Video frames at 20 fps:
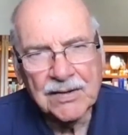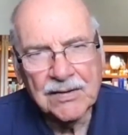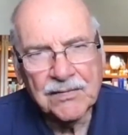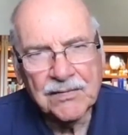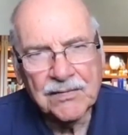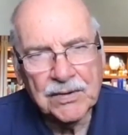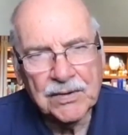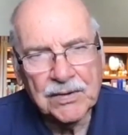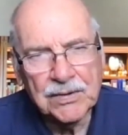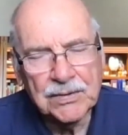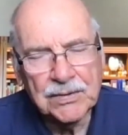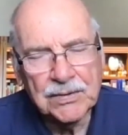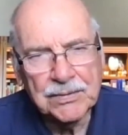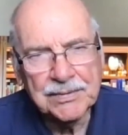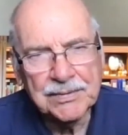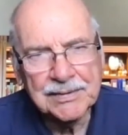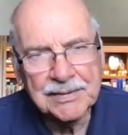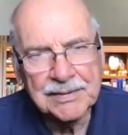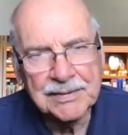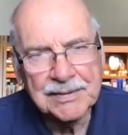if
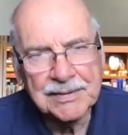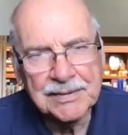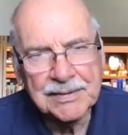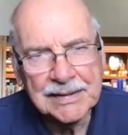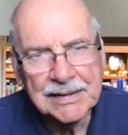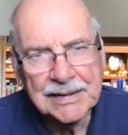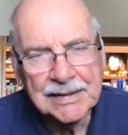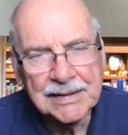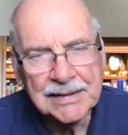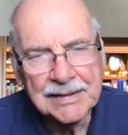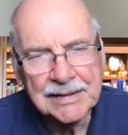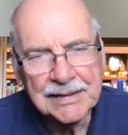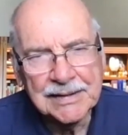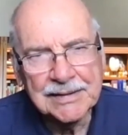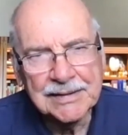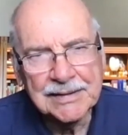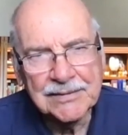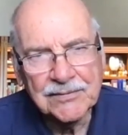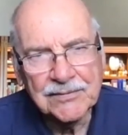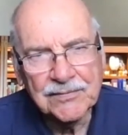you
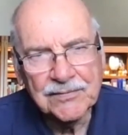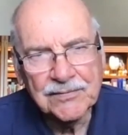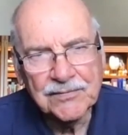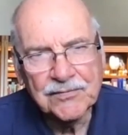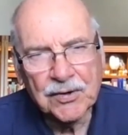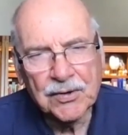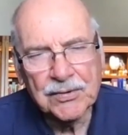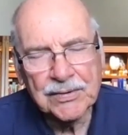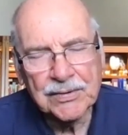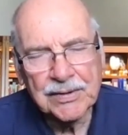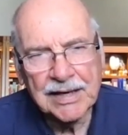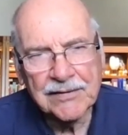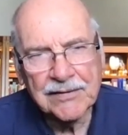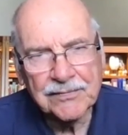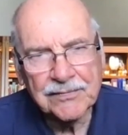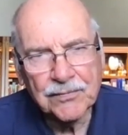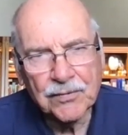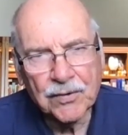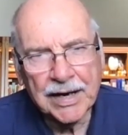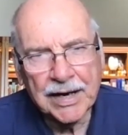
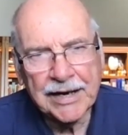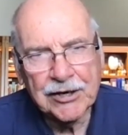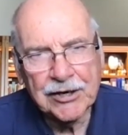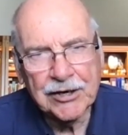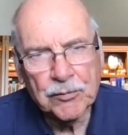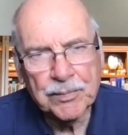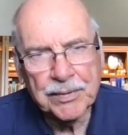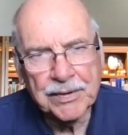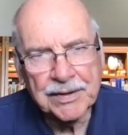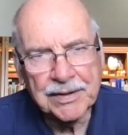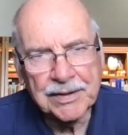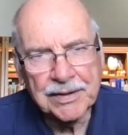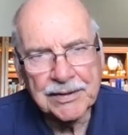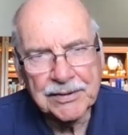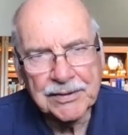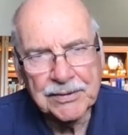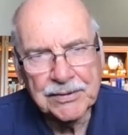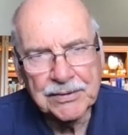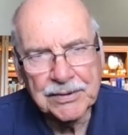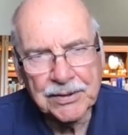photograph wide
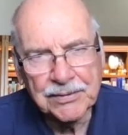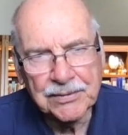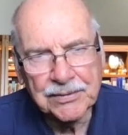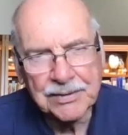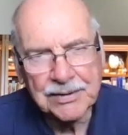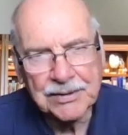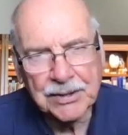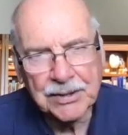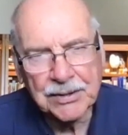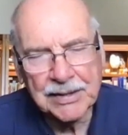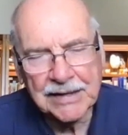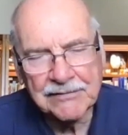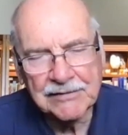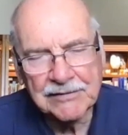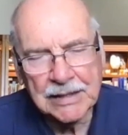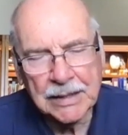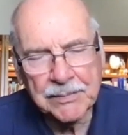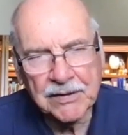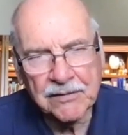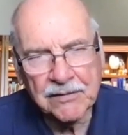open, you don't have
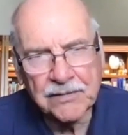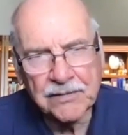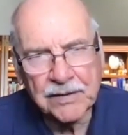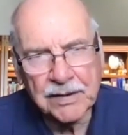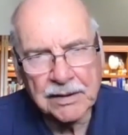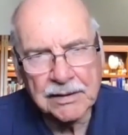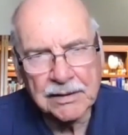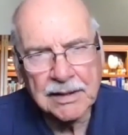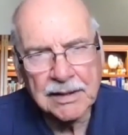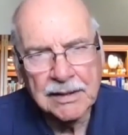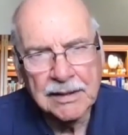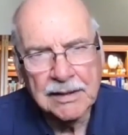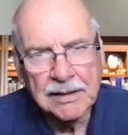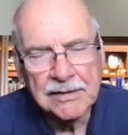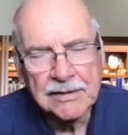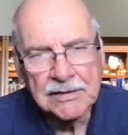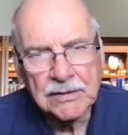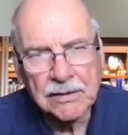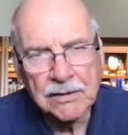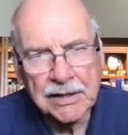depth of field.
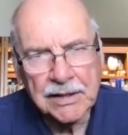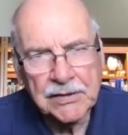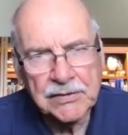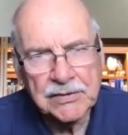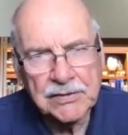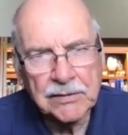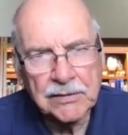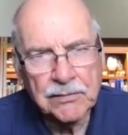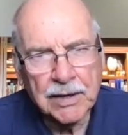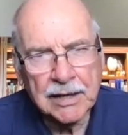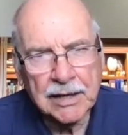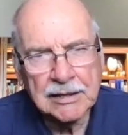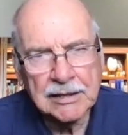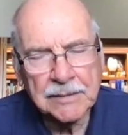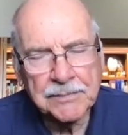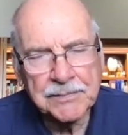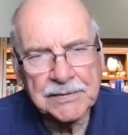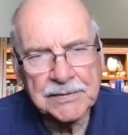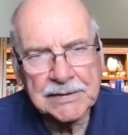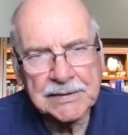So I usually wind
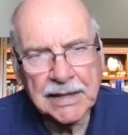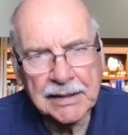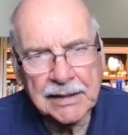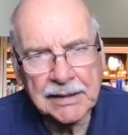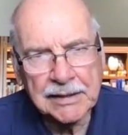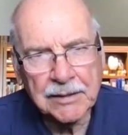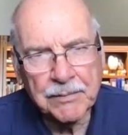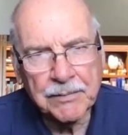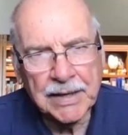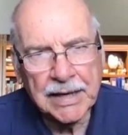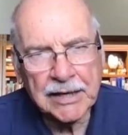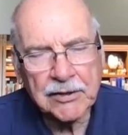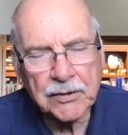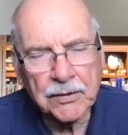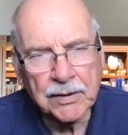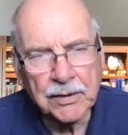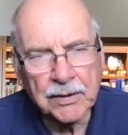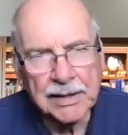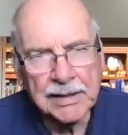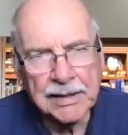up setting the
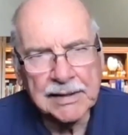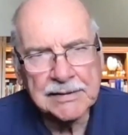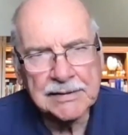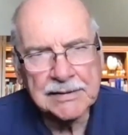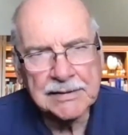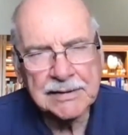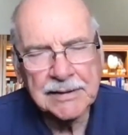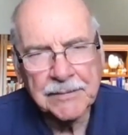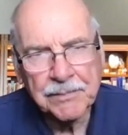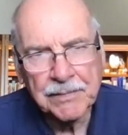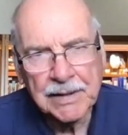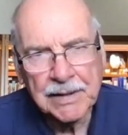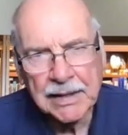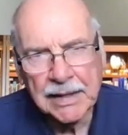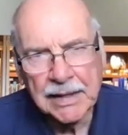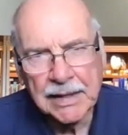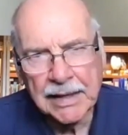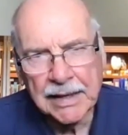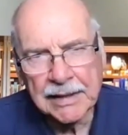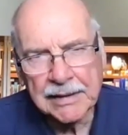macro lens
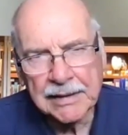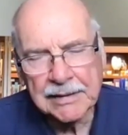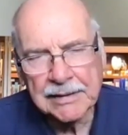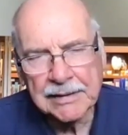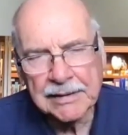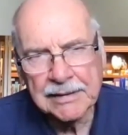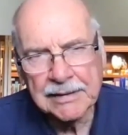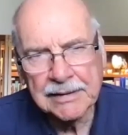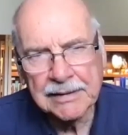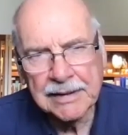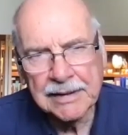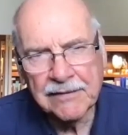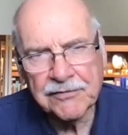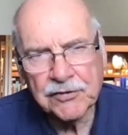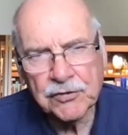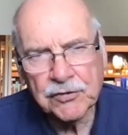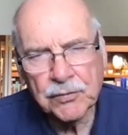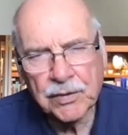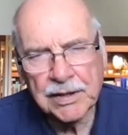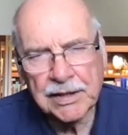at
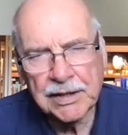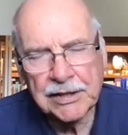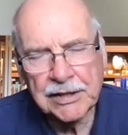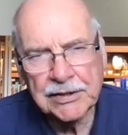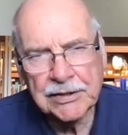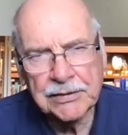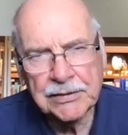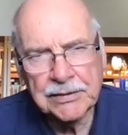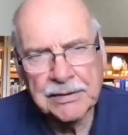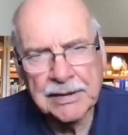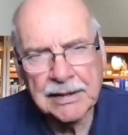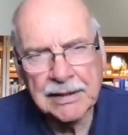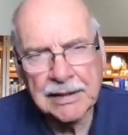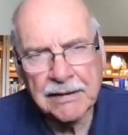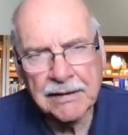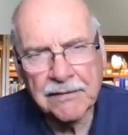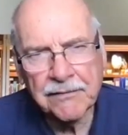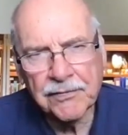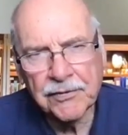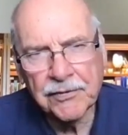f22
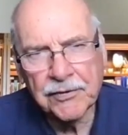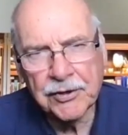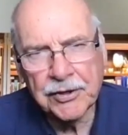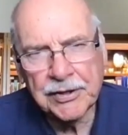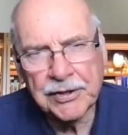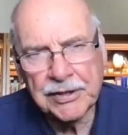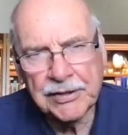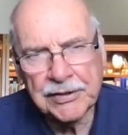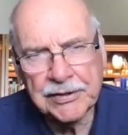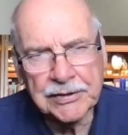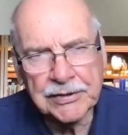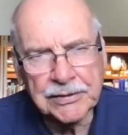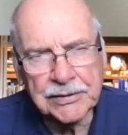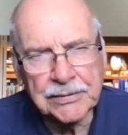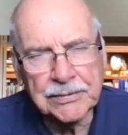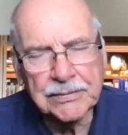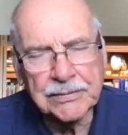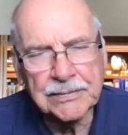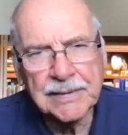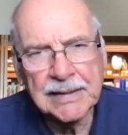to
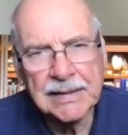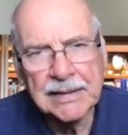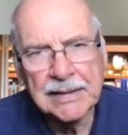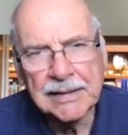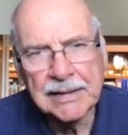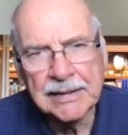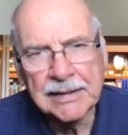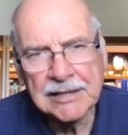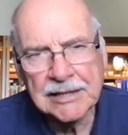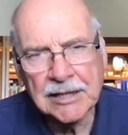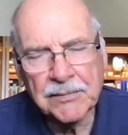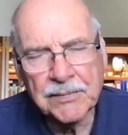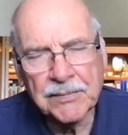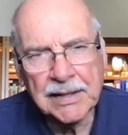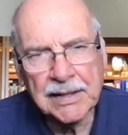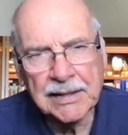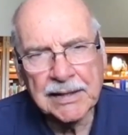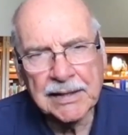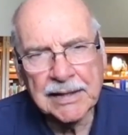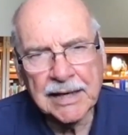f32,
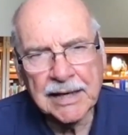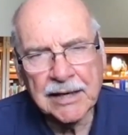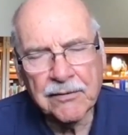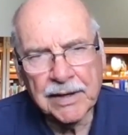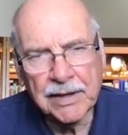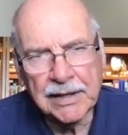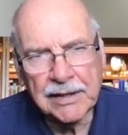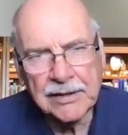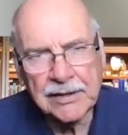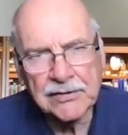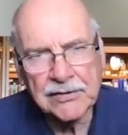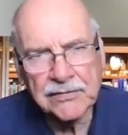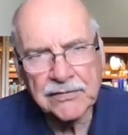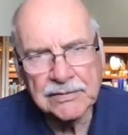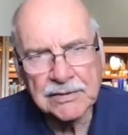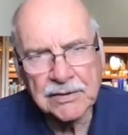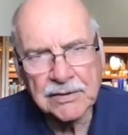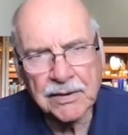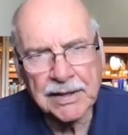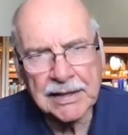something in that range,
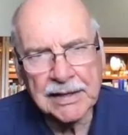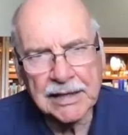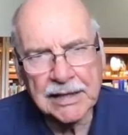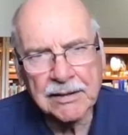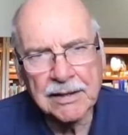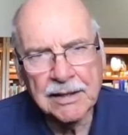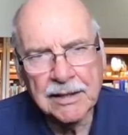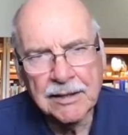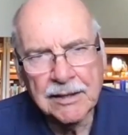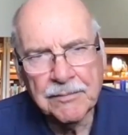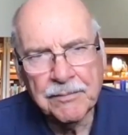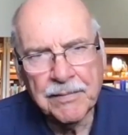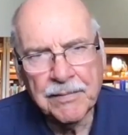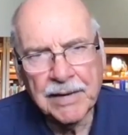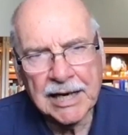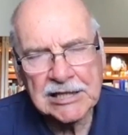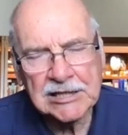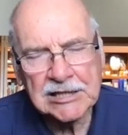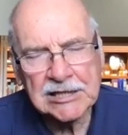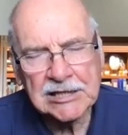so I get
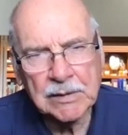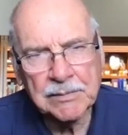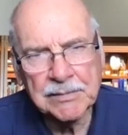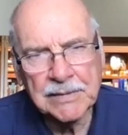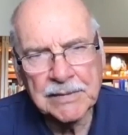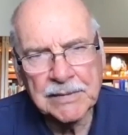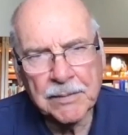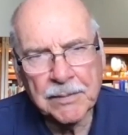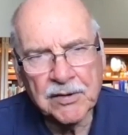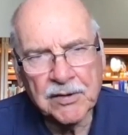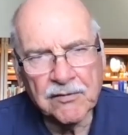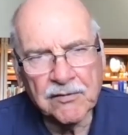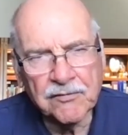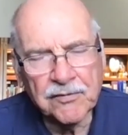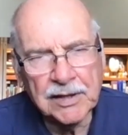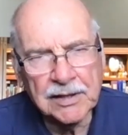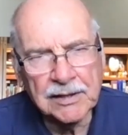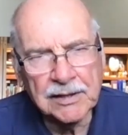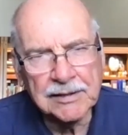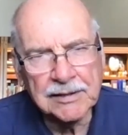maximum depth of
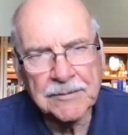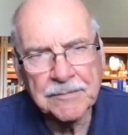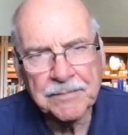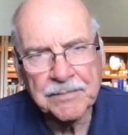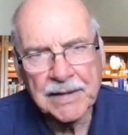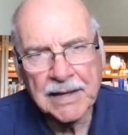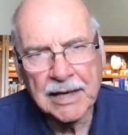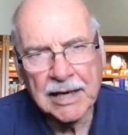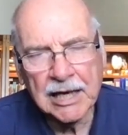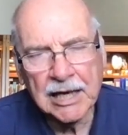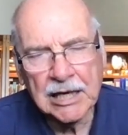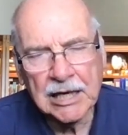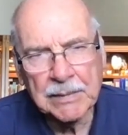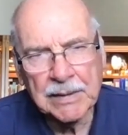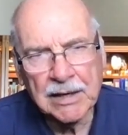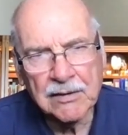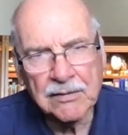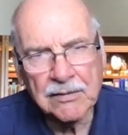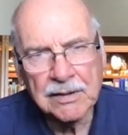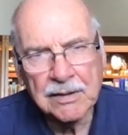field at
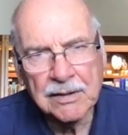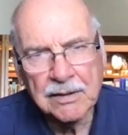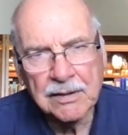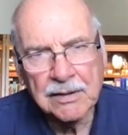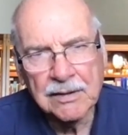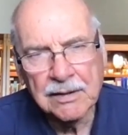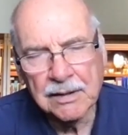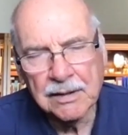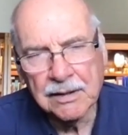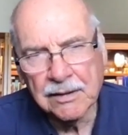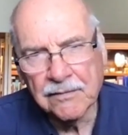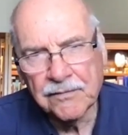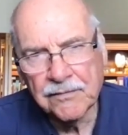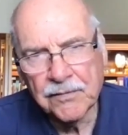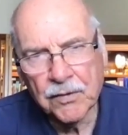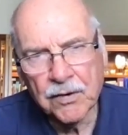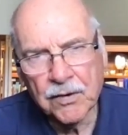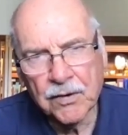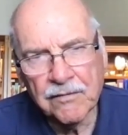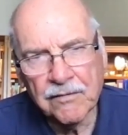about
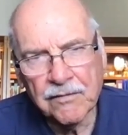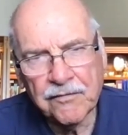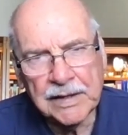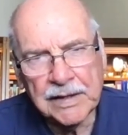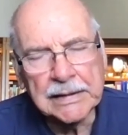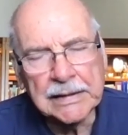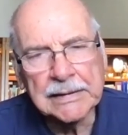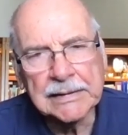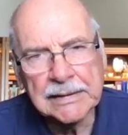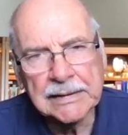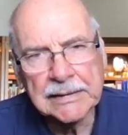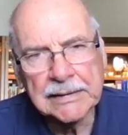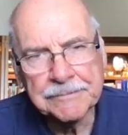4 feet